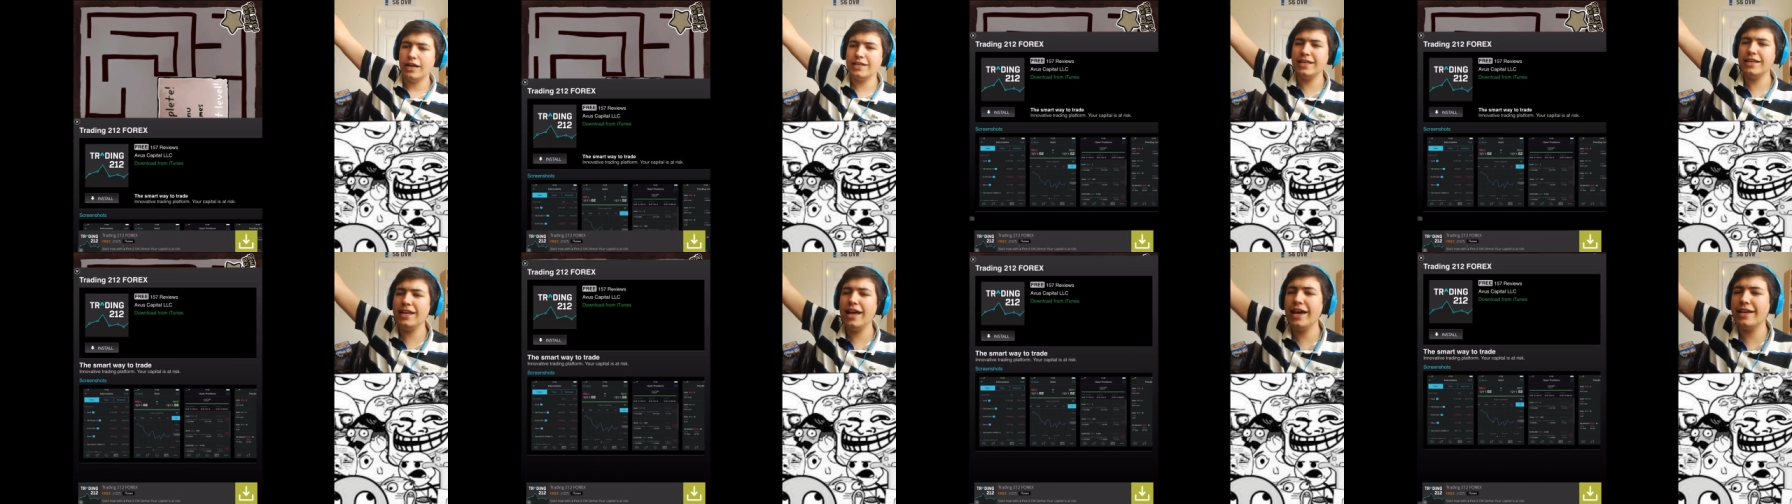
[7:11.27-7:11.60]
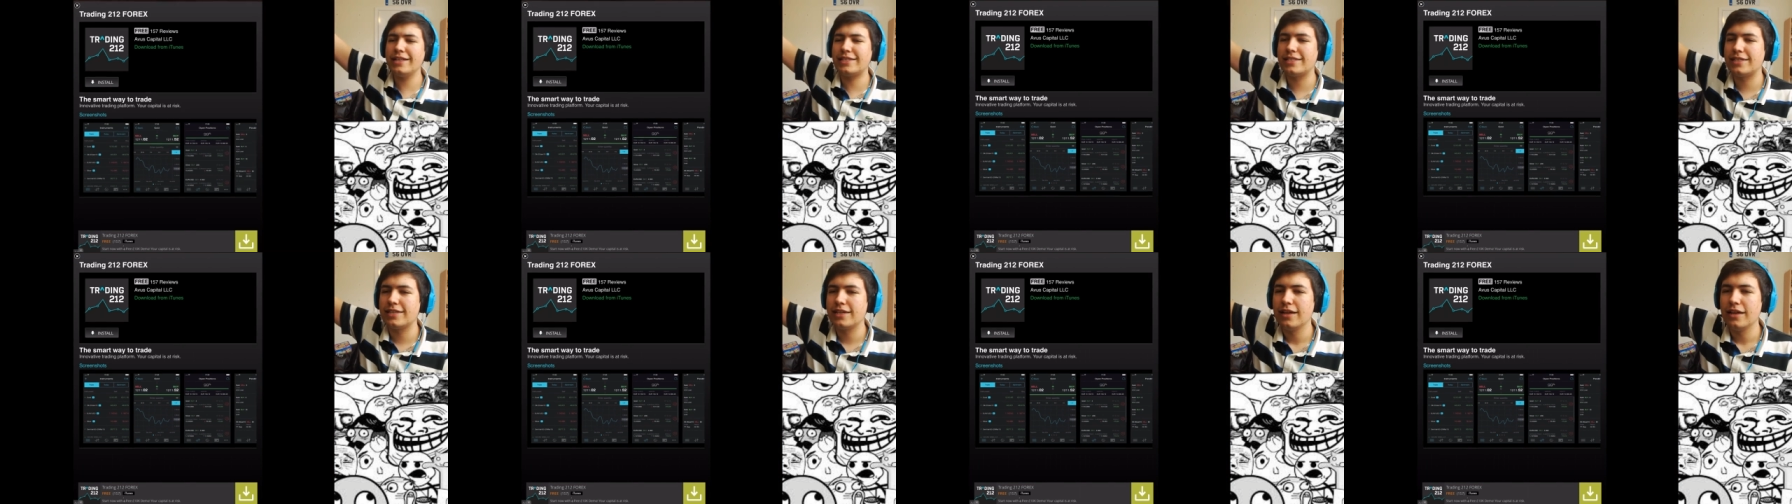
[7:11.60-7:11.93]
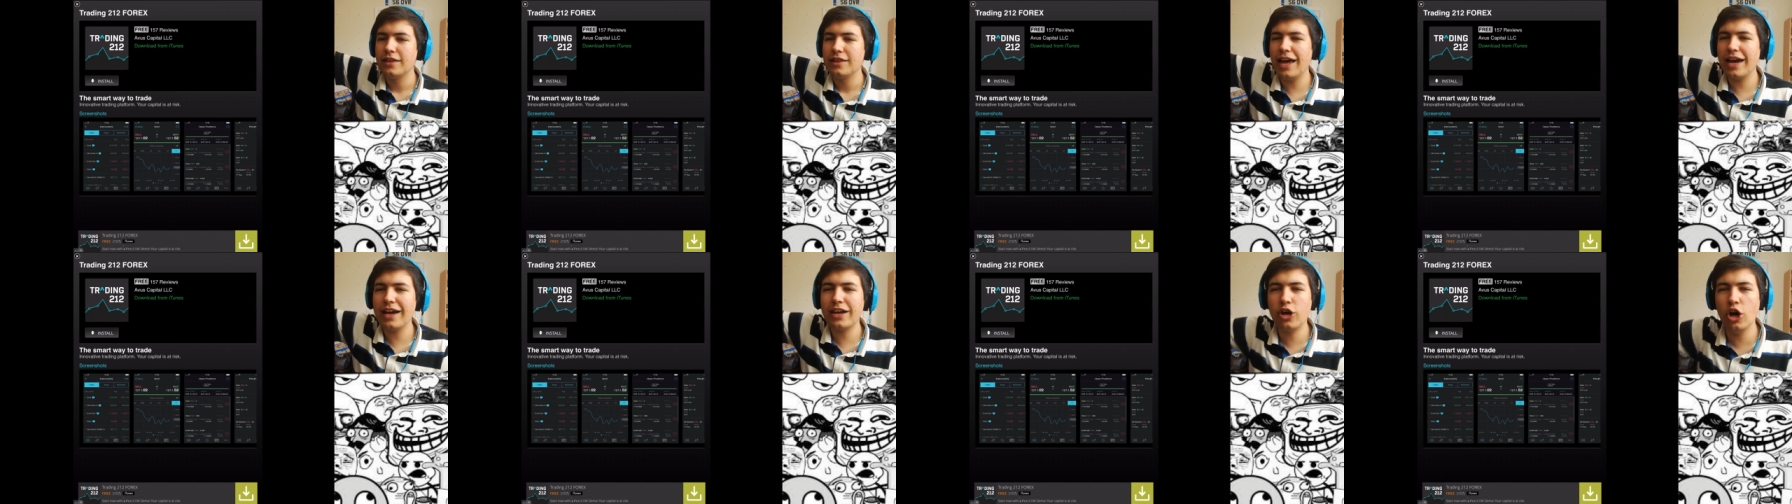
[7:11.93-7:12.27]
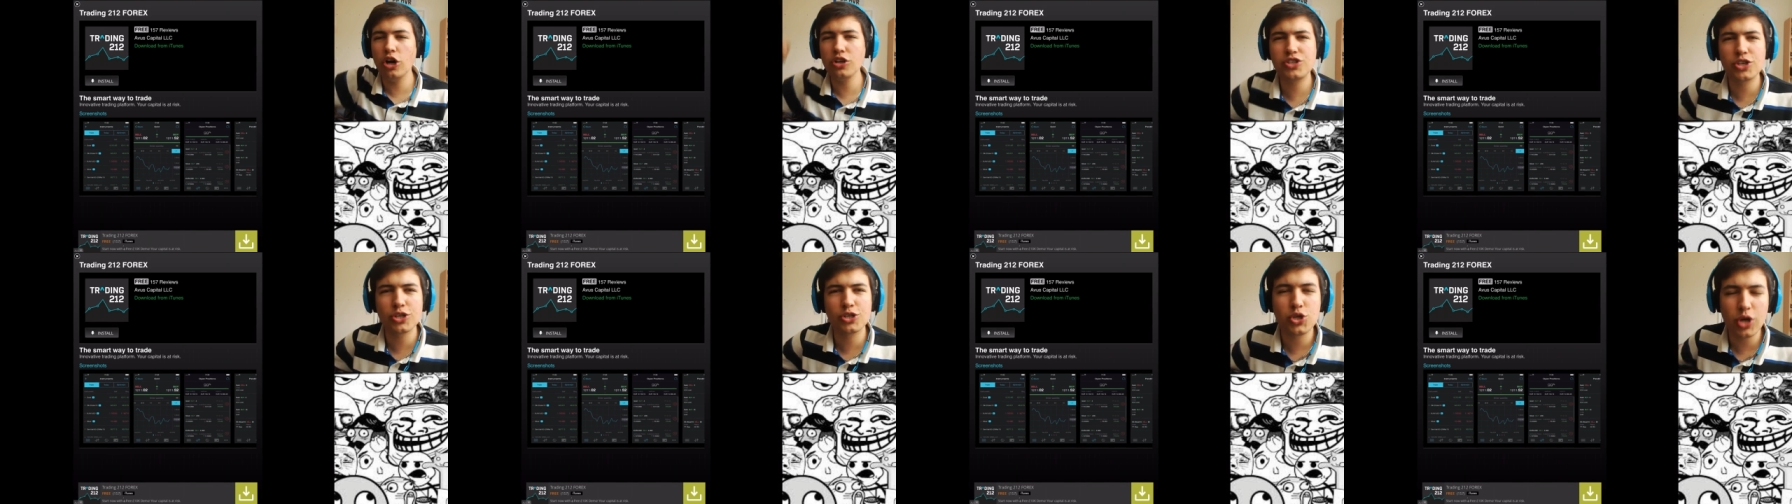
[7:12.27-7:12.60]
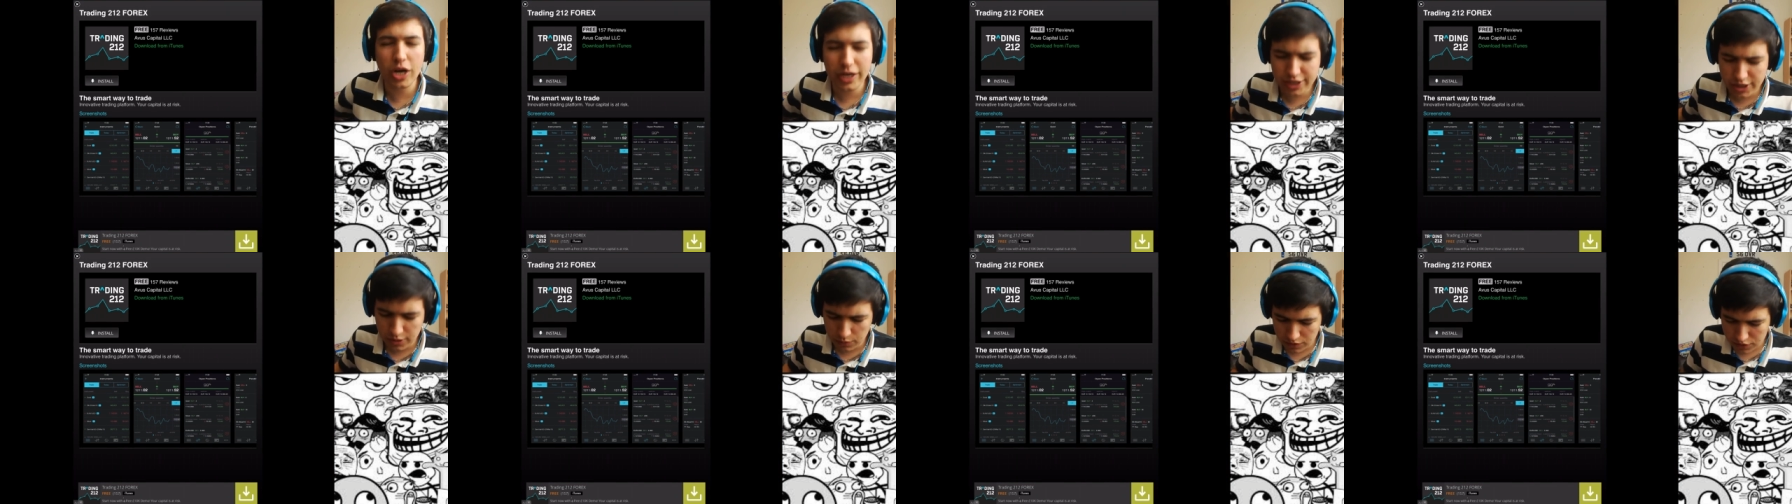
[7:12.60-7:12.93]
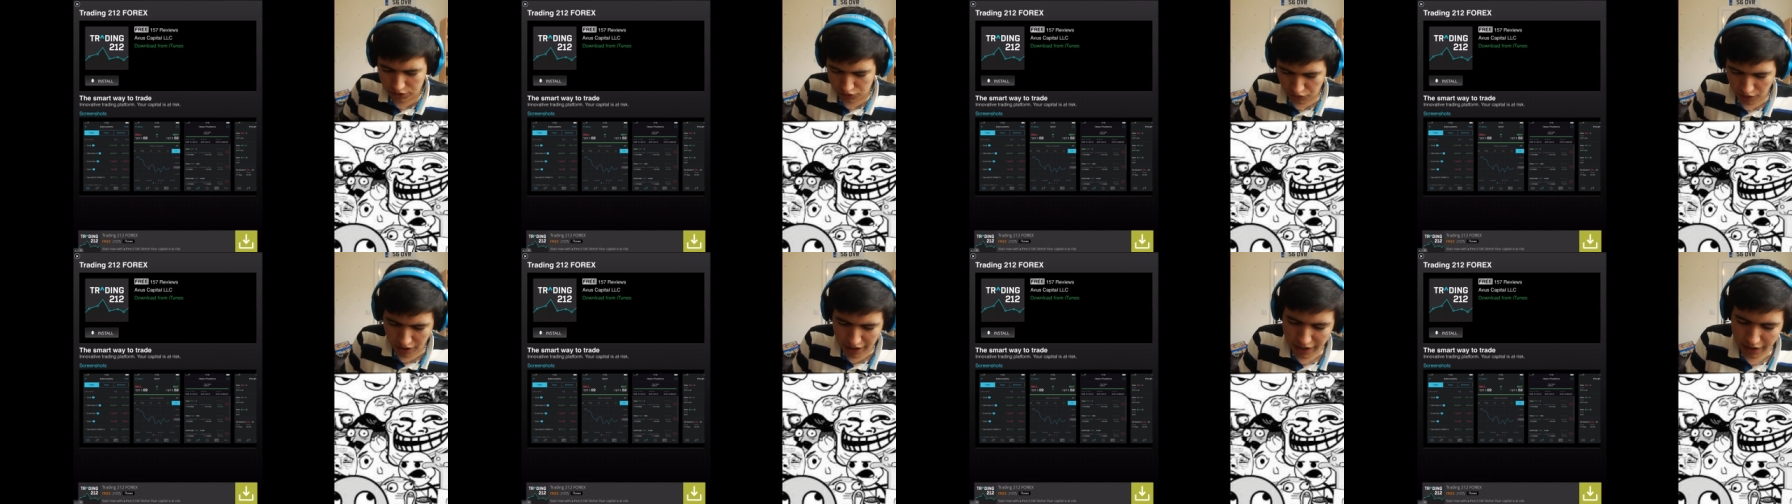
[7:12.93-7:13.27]
I did it! That concentration
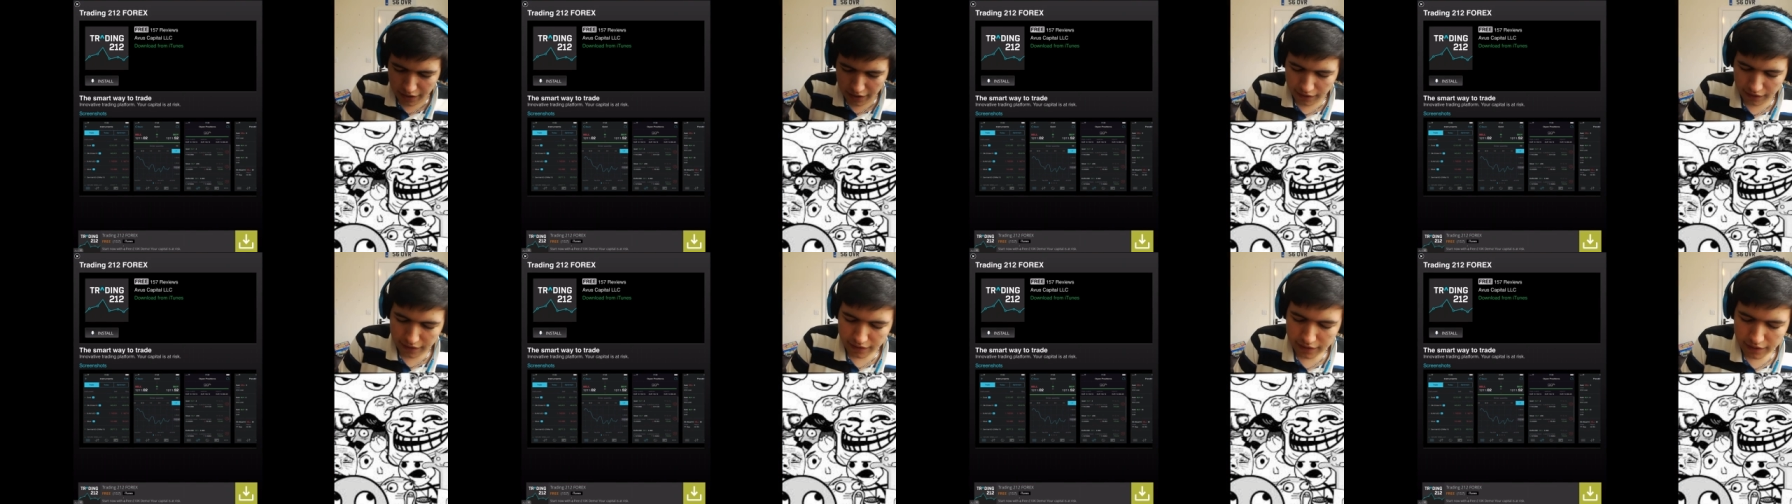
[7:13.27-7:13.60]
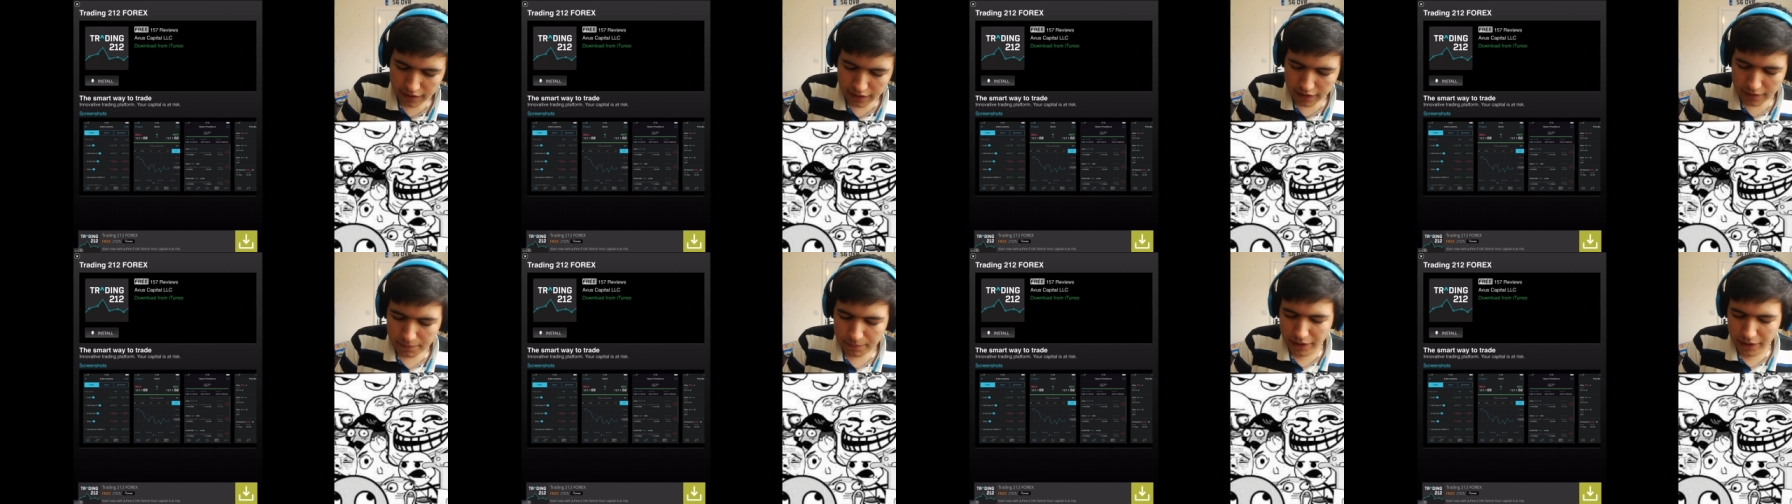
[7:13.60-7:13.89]
was real!